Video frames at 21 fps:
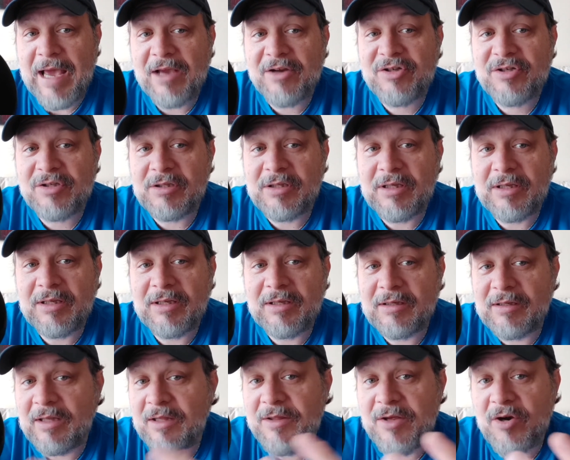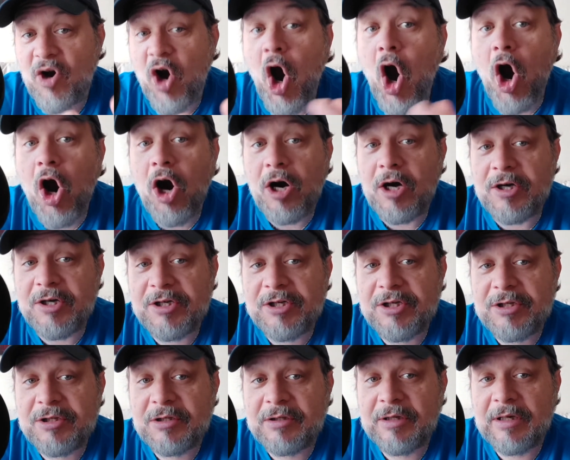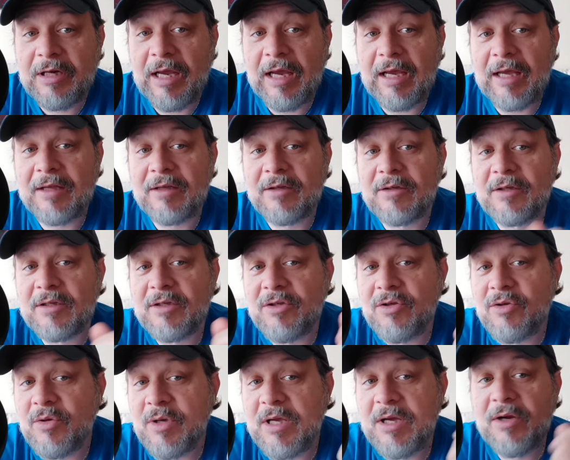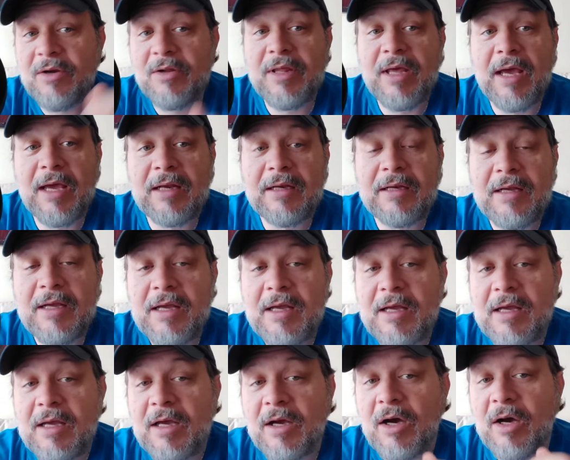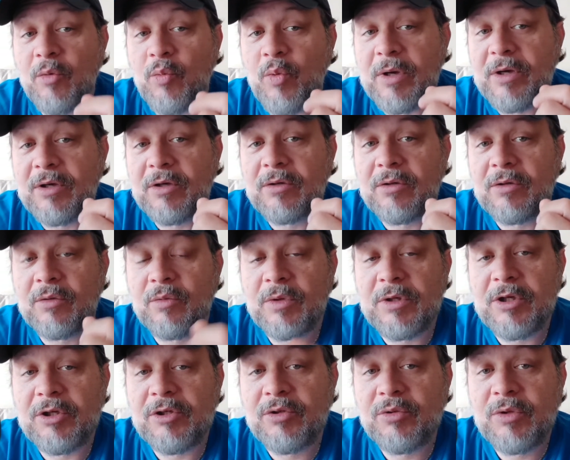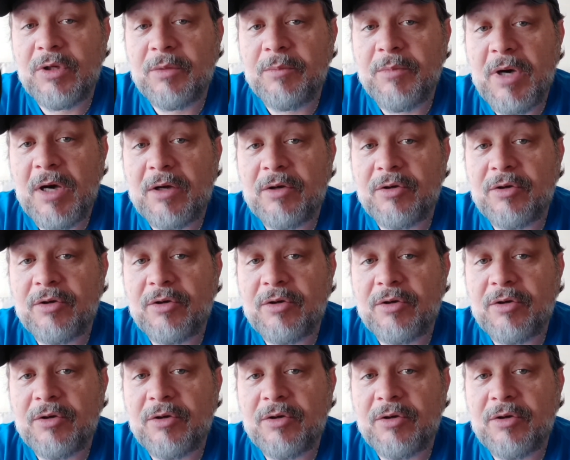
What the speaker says: Actually, they're harsh. And you hear that when you're doing